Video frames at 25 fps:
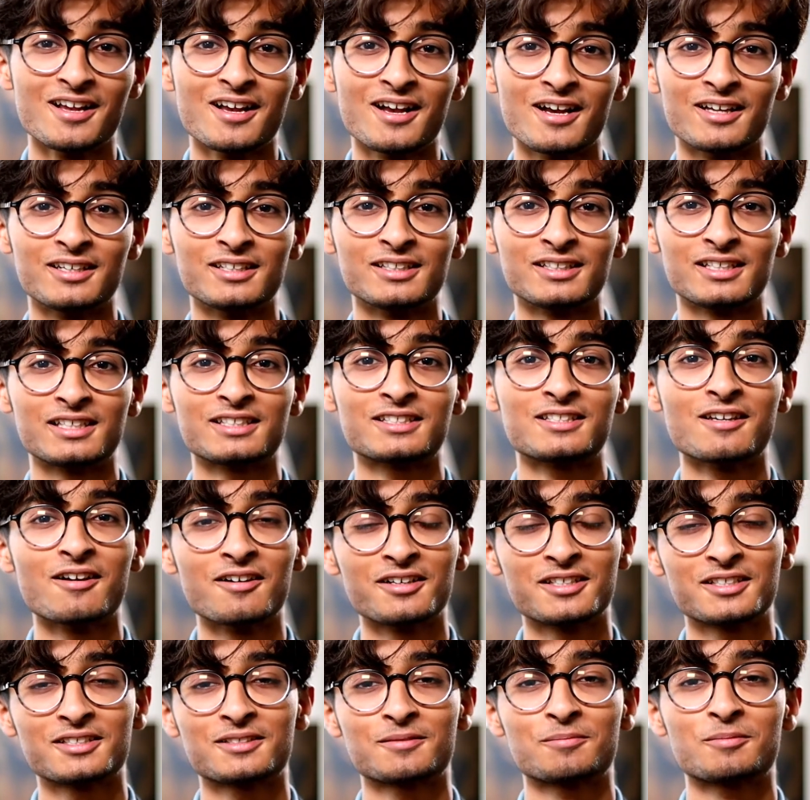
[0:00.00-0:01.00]
And it's
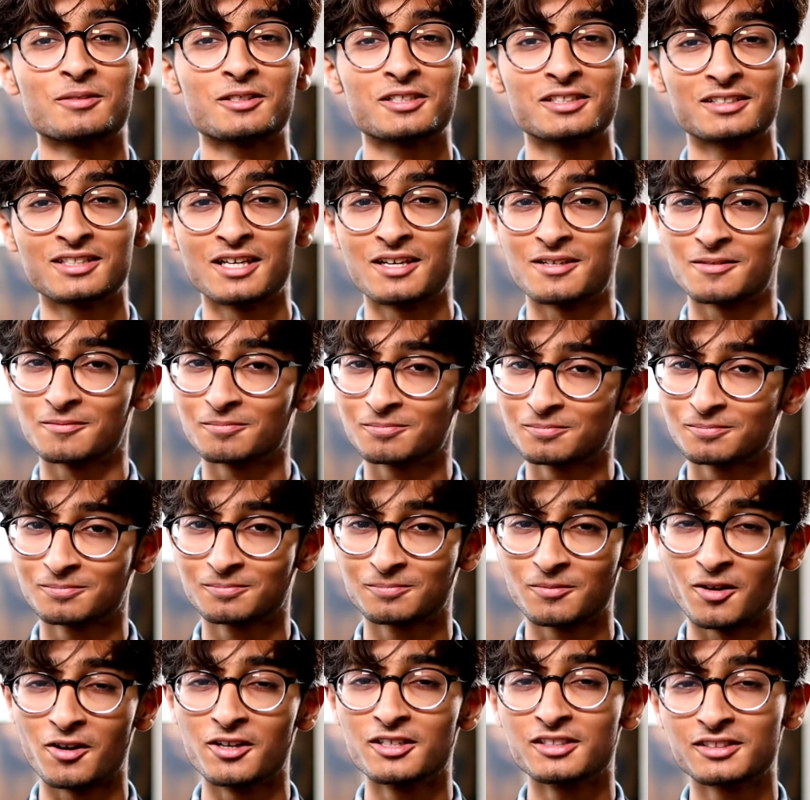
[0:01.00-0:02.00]
nice because that
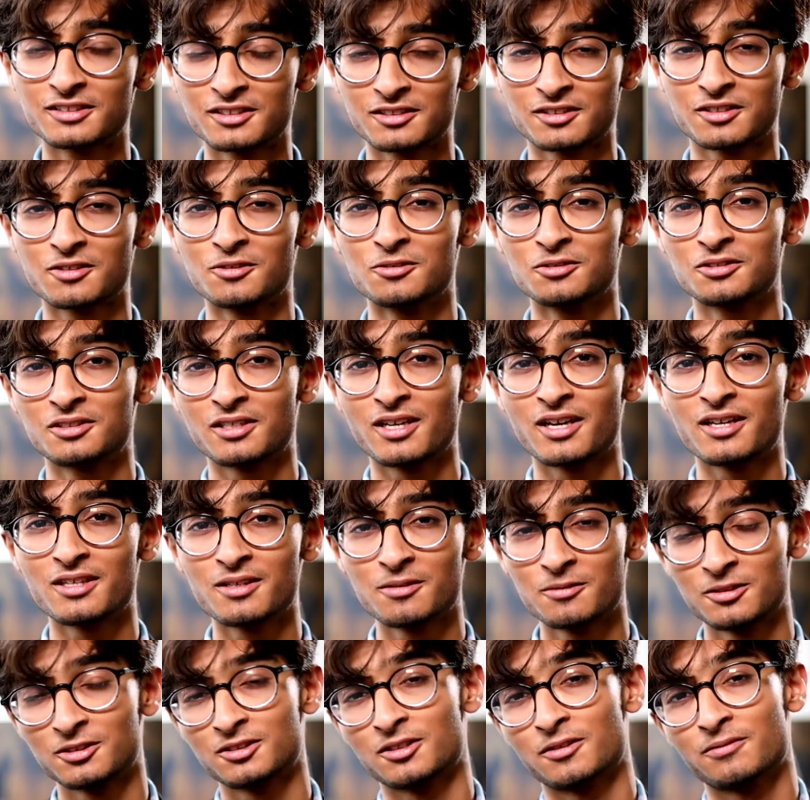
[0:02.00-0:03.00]
binds the school together,
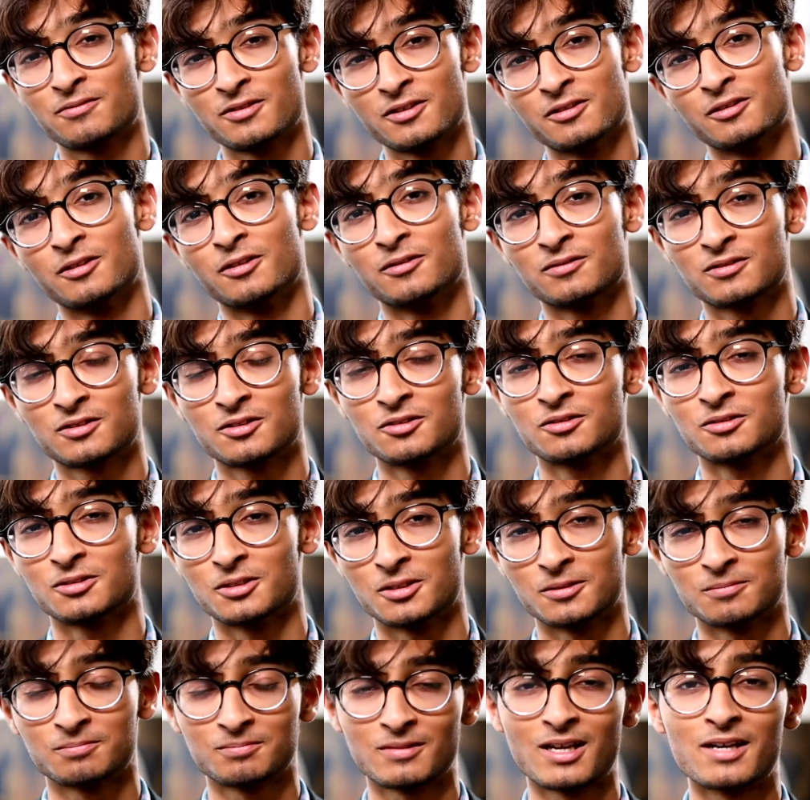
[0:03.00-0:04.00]
which I feel a lot of schools
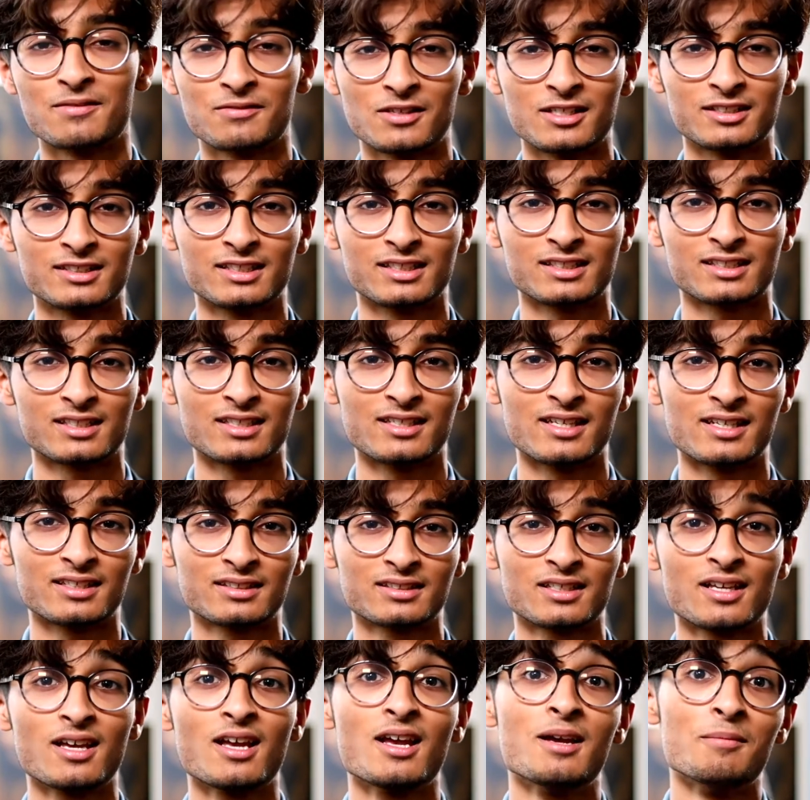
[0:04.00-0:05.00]
have that disconnect.
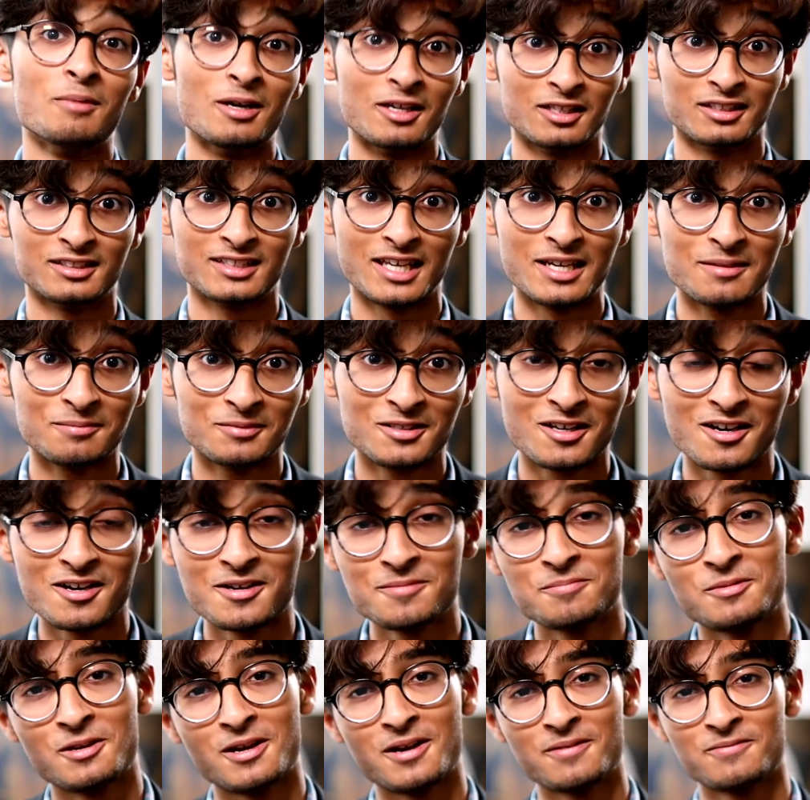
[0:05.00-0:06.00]
But at the same
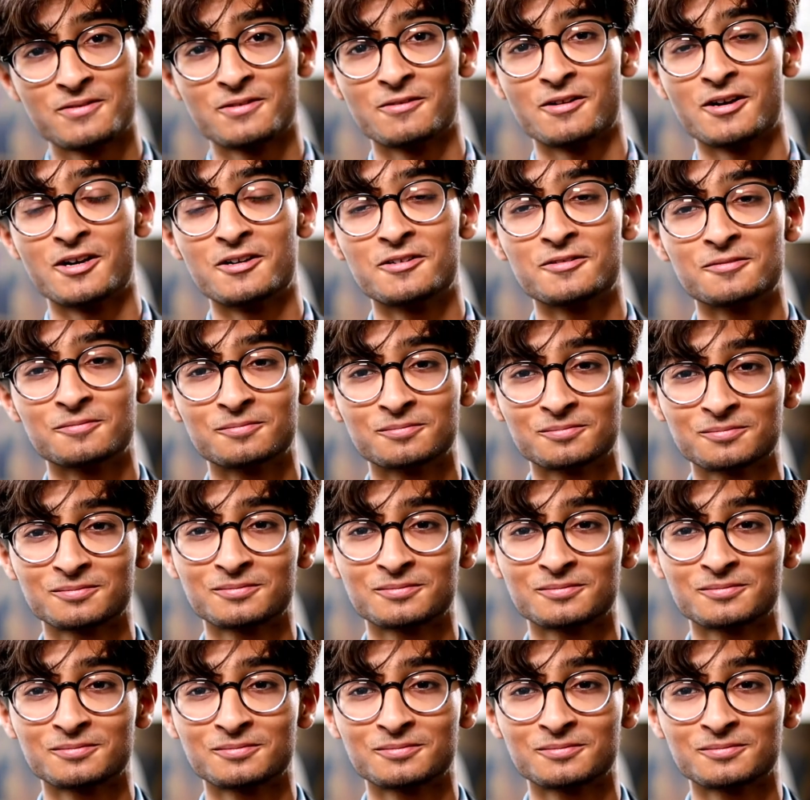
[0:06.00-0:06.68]
time, you have your own